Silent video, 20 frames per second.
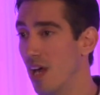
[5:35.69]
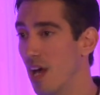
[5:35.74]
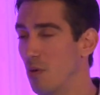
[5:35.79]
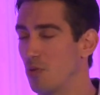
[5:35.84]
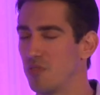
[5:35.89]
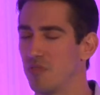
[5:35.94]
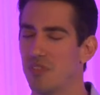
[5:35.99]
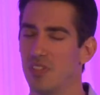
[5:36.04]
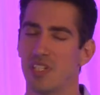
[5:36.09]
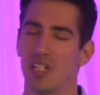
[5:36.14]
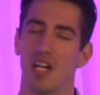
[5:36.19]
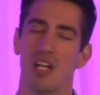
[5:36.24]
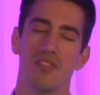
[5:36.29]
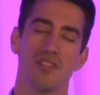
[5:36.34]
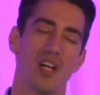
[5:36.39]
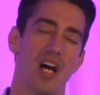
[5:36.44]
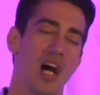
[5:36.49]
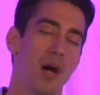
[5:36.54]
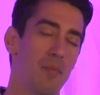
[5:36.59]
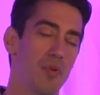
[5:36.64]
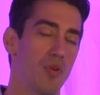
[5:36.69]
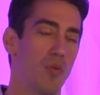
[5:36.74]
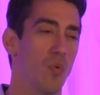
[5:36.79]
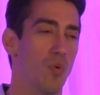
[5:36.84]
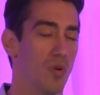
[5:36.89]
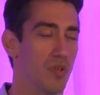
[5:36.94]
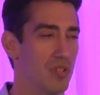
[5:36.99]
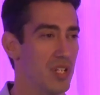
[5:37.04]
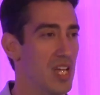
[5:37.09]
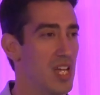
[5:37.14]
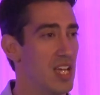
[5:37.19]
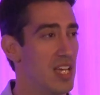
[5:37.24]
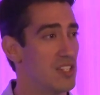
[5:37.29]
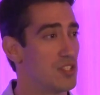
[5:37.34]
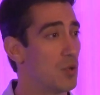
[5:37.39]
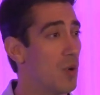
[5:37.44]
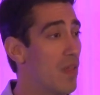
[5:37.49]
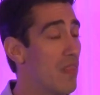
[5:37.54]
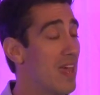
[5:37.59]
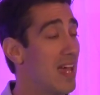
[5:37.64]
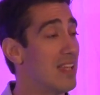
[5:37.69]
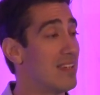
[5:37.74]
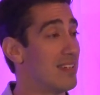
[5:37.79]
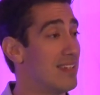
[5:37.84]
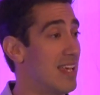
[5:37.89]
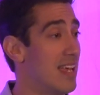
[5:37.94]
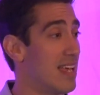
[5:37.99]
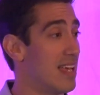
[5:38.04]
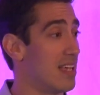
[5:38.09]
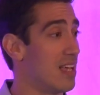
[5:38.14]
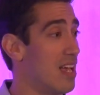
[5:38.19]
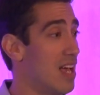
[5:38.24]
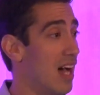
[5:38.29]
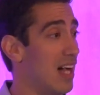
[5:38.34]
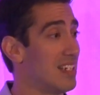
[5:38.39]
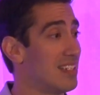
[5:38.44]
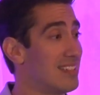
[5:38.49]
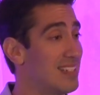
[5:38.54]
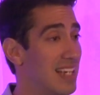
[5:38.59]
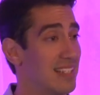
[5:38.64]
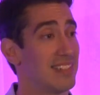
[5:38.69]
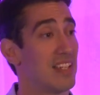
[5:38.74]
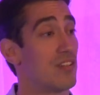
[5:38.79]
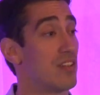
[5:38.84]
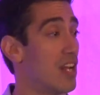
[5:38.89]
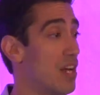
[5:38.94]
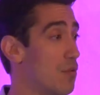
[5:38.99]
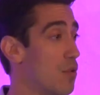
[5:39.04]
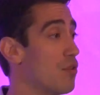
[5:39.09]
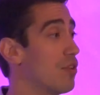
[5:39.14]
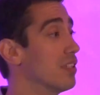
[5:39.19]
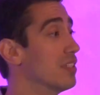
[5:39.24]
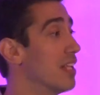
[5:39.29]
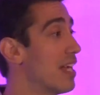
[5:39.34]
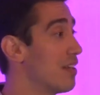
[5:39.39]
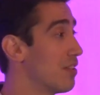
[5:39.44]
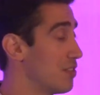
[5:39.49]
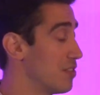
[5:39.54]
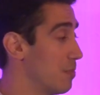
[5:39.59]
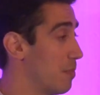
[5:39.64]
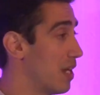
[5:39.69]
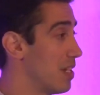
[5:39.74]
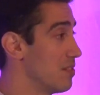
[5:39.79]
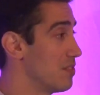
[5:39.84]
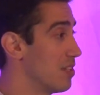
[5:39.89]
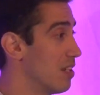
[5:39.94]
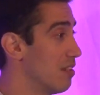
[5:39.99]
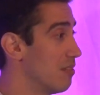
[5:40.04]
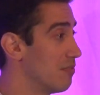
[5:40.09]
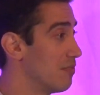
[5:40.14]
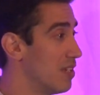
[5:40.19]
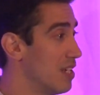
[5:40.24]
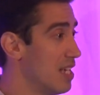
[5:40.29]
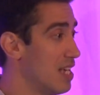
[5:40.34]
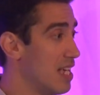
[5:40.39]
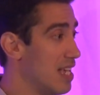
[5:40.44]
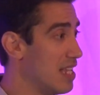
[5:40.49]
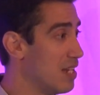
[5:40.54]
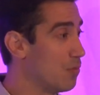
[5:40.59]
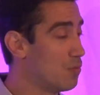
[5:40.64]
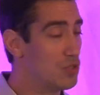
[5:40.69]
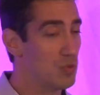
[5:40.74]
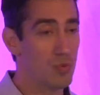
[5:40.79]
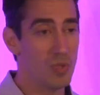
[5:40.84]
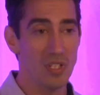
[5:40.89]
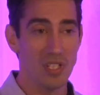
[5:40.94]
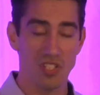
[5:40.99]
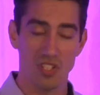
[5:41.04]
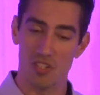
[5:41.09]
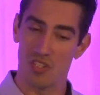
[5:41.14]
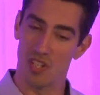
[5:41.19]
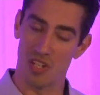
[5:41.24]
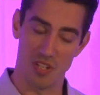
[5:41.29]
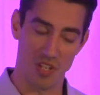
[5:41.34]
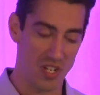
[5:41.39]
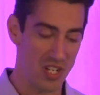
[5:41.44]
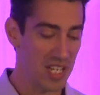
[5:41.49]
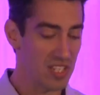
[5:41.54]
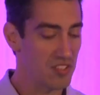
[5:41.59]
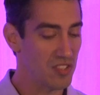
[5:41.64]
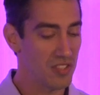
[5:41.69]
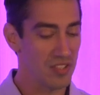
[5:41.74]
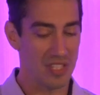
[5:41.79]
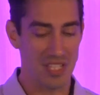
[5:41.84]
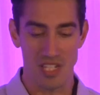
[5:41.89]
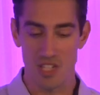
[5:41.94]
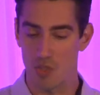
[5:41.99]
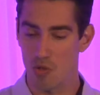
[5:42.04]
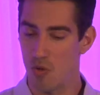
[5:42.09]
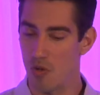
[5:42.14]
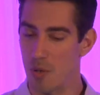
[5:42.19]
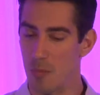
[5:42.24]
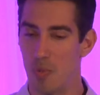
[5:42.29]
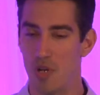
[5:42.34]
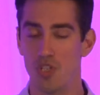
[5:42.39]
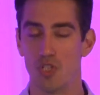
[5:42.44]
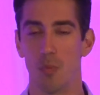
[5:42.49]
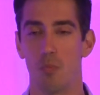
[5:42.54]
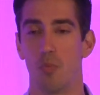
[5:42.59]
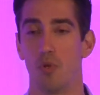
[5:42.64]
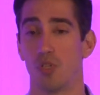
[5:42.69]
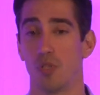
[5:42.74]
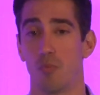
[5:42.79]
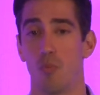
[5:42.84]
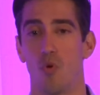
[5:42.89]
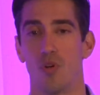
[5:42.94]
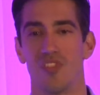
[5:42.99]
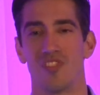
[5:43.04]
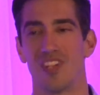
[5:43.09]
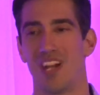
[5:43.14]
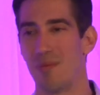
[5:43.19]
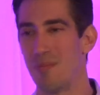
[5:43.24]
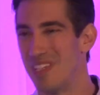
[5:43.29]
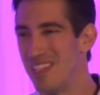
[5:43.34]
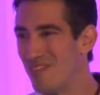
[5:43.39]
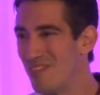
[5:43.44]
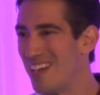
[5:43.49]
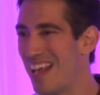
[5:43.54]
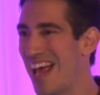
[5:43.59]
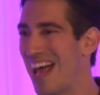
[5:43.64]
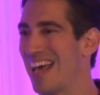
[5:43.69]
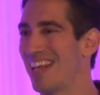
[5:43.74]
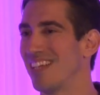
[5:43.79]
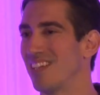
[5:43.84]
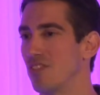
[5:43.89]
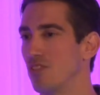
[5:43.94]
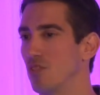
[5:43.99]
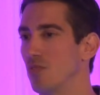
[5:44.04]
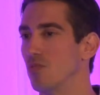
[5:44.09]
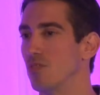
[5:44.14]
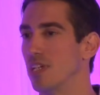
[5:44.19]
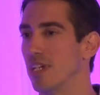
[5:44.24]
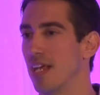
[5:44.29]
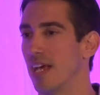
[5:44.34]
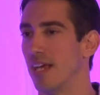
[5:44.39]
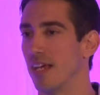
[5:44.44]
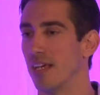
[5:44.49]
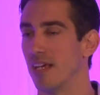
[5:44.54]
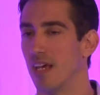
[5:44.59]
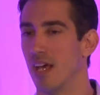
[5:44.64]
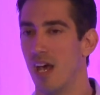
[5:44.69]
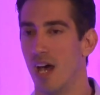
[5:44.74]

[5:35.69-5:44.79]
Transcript: I was feeling on top of the world. And so on that day, I sat down and I wrote a letter to myself. And it was really just a nice little intro and a bunch of bullet points that I'm even adding to today.